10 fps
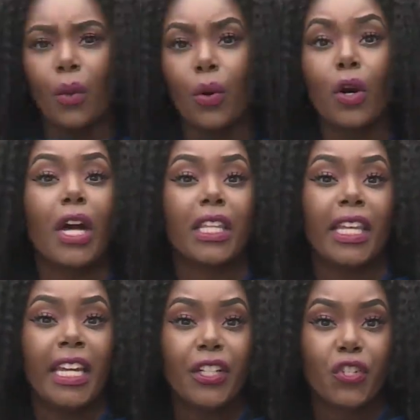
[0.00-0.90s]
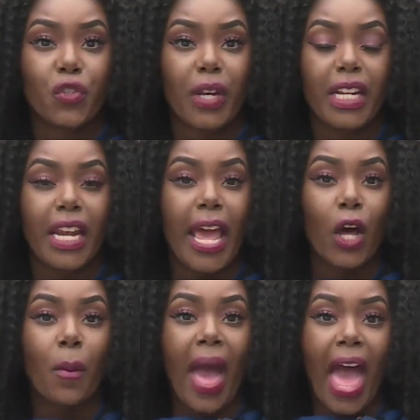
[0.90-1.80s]
We're on Lincoln Street and
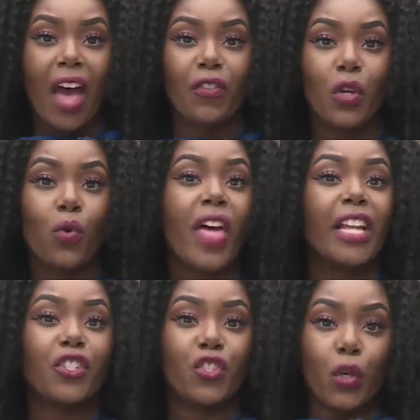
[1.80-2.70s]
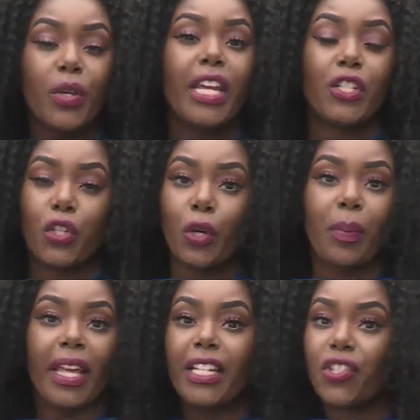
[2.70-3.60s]
Elm Avenue. That shooting took
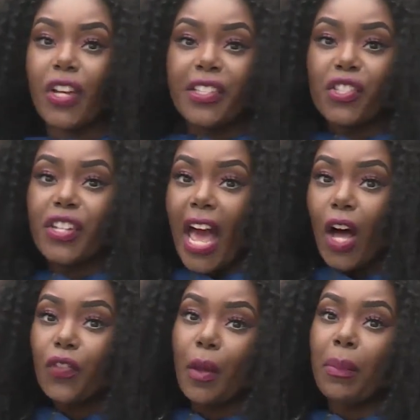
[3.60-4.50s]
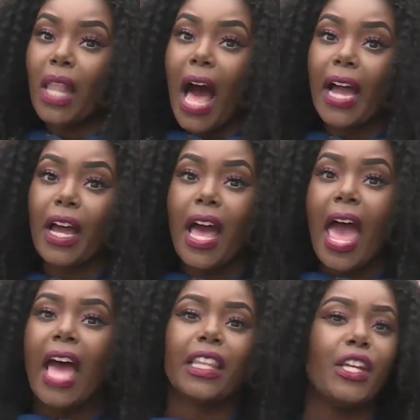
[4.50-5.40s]
place just down the block.
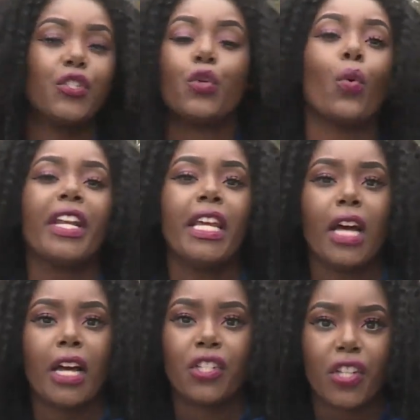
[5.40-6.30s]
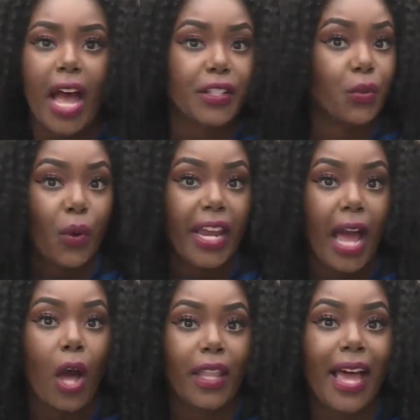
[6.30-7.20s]
At least 20 gunshots rang
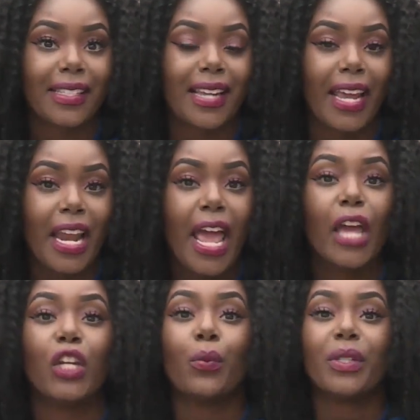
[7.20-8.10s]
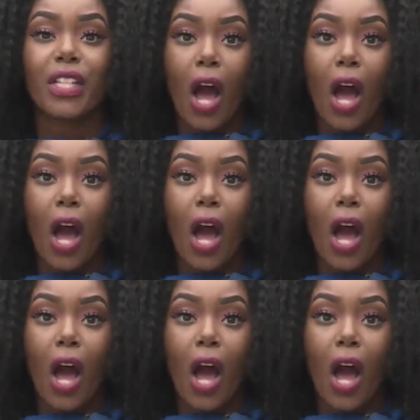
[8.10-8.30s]
out last night, and it was